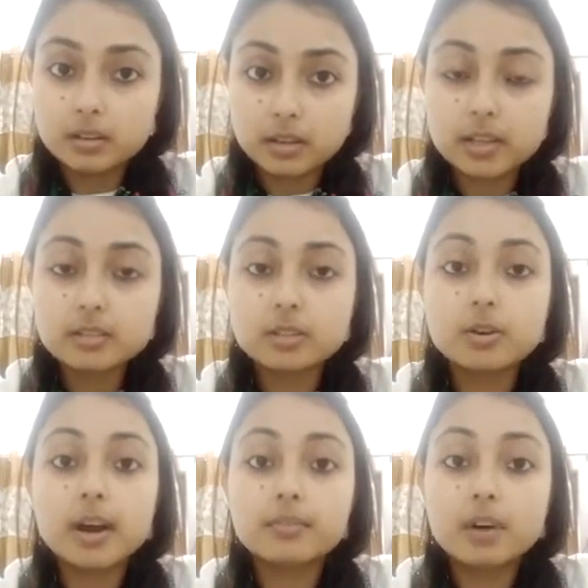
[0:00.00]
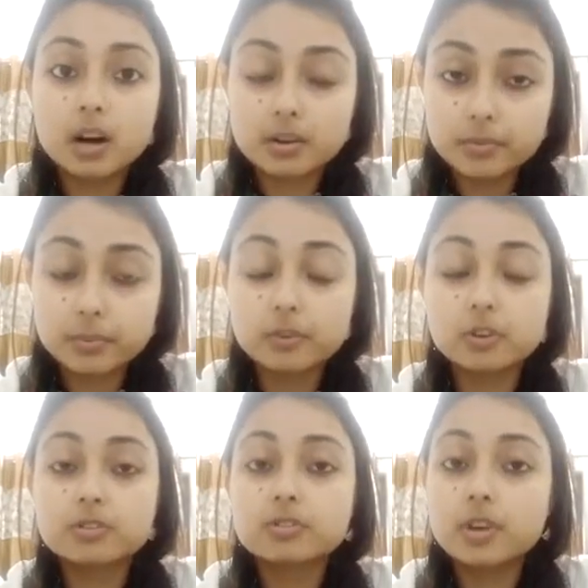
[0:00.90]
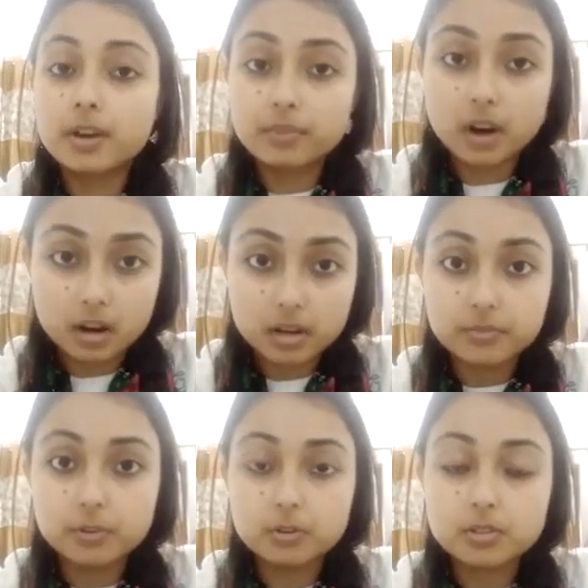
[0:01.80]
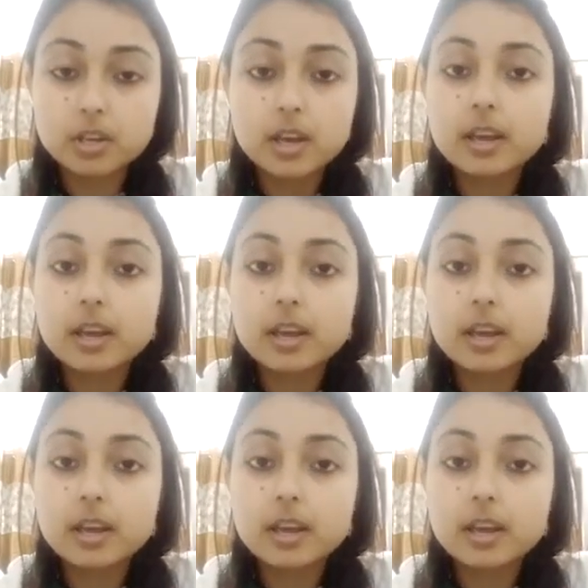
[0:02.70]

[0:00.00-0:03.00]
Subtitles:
Yes, you have herbivores, you have carnivores.